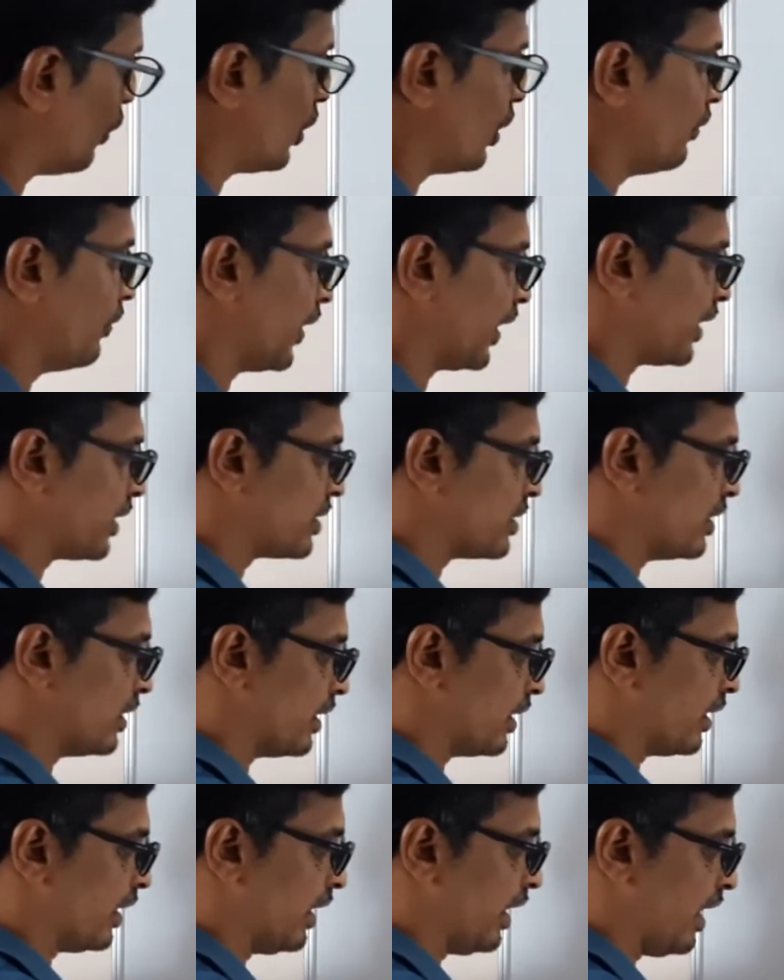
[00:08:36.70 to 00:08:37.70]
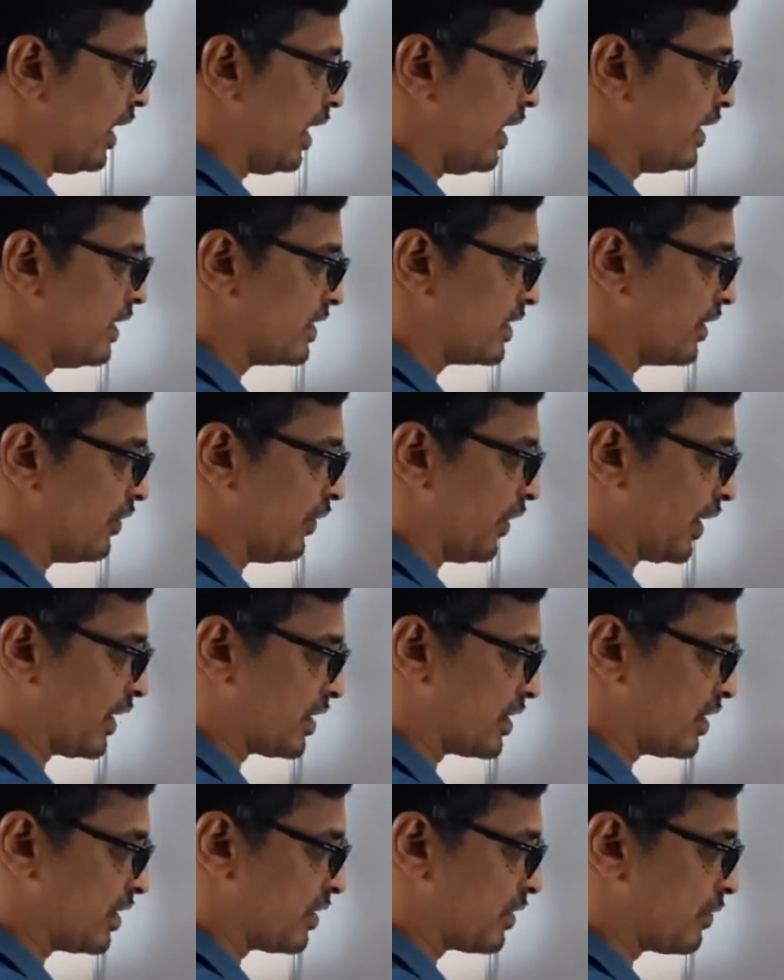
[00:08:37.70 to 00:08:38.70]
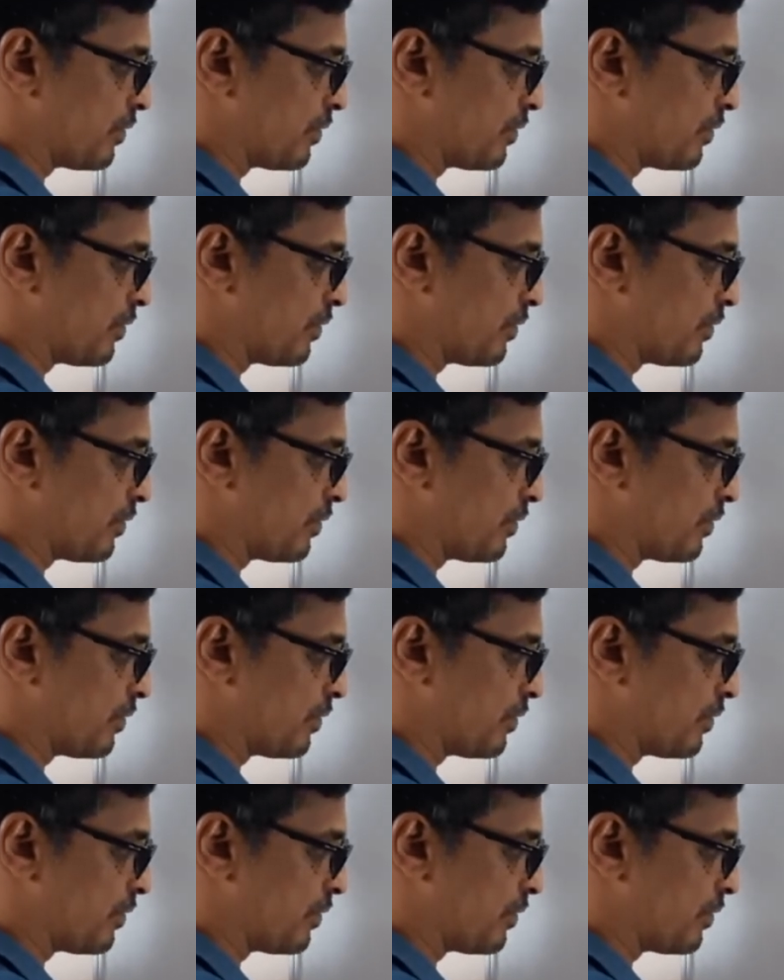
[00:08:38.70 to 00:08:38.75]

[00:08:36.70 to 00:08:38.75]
a vector. A is a vector.